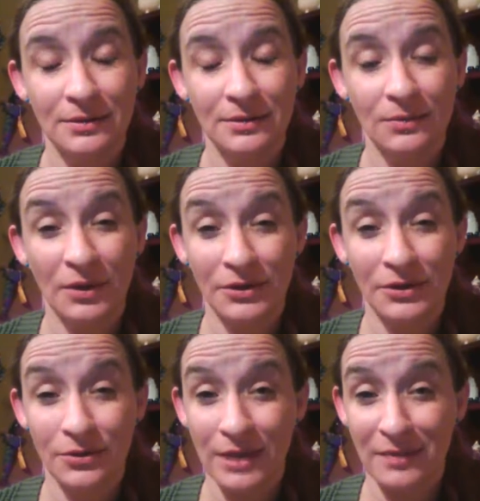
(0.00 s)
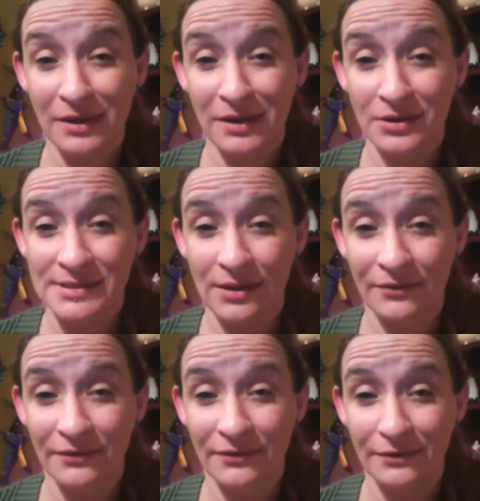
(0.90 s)
what are you keeping
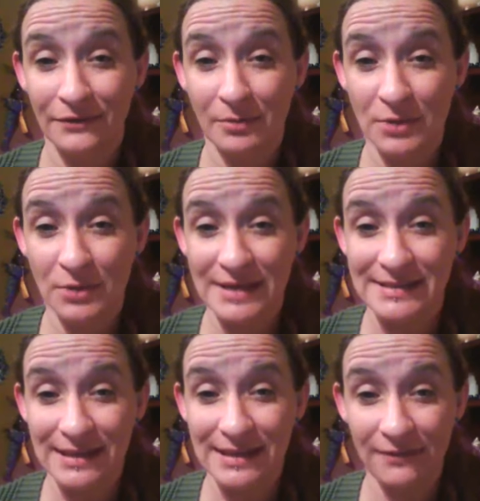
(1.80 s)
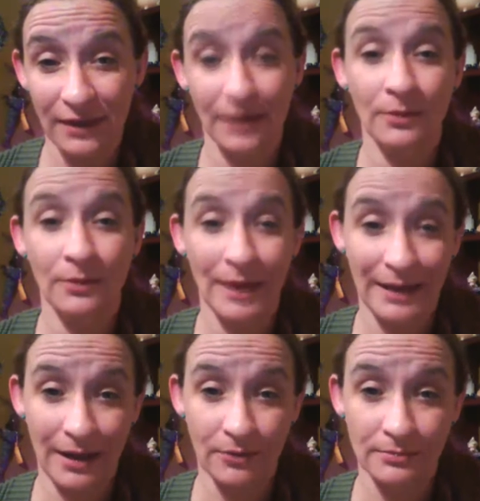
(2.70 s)
yourself from receiving right
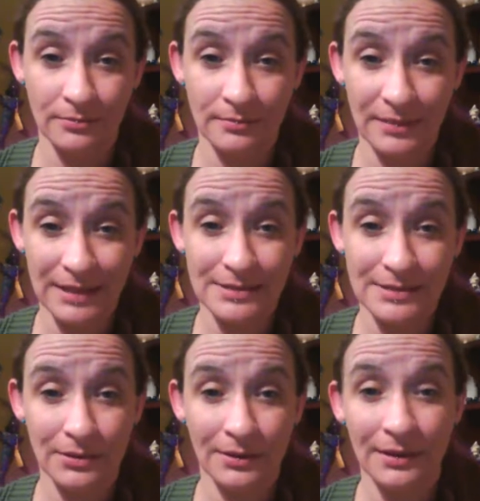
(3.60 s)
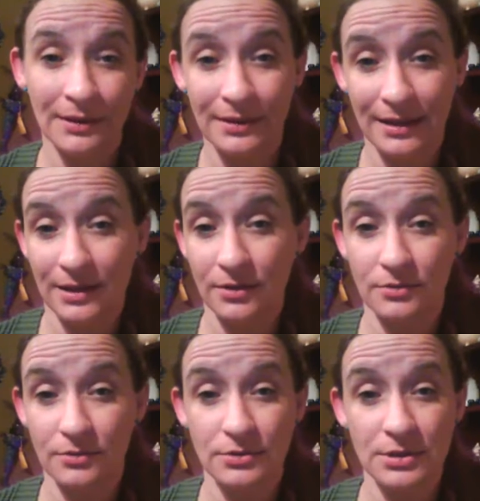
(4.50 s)
now? These are the
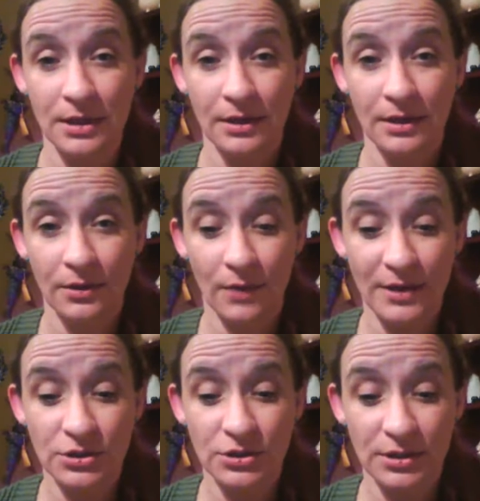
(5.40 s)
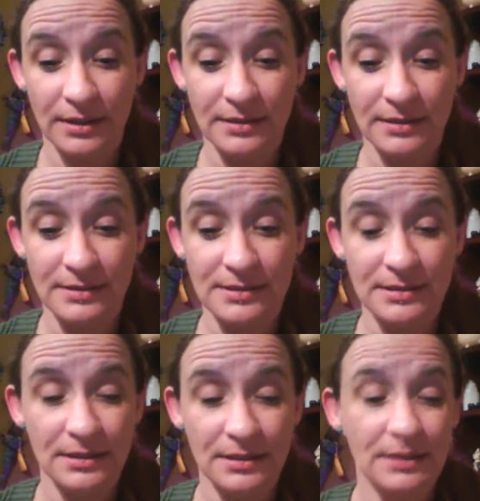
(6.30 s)
huge
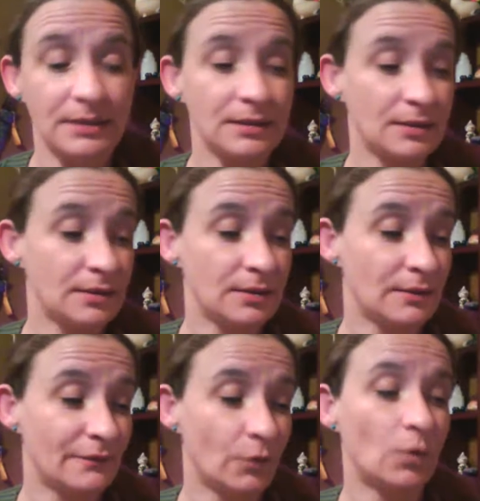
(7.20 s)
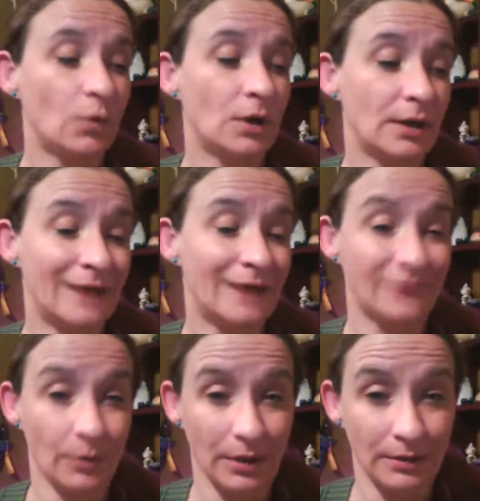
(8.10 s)
questions for
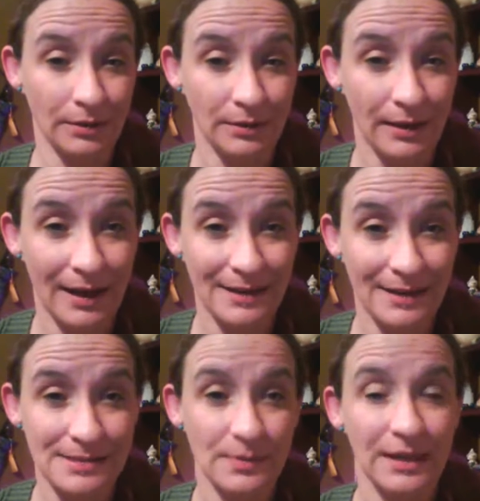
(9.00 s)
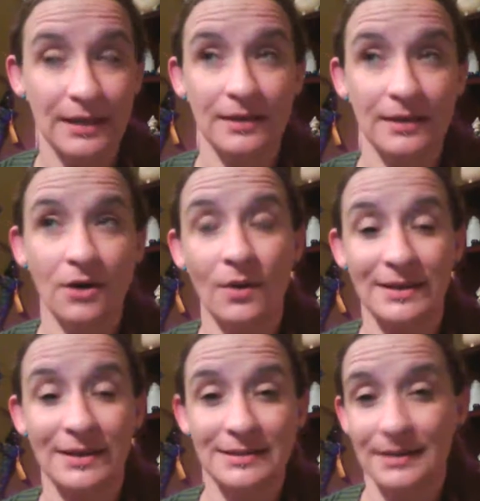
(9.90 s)
everyone as we go
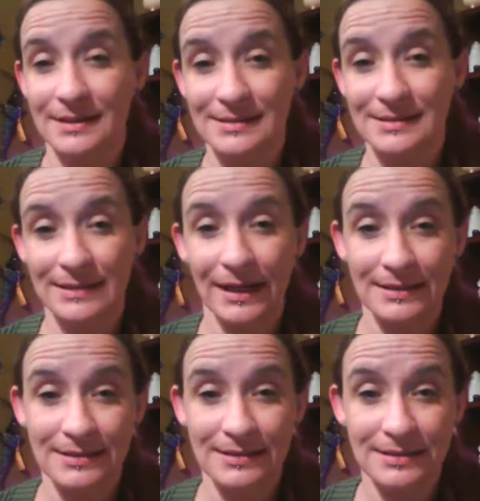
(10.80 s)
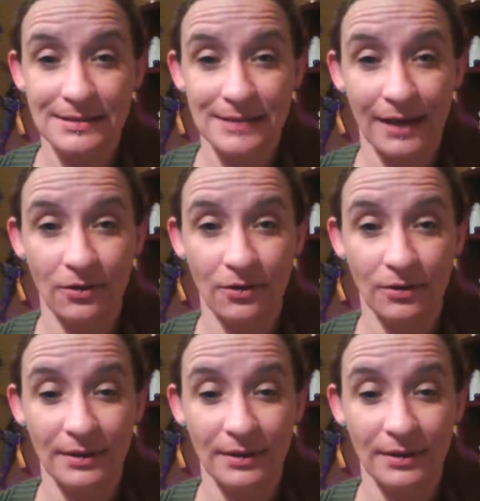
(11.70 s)
into this next cycle.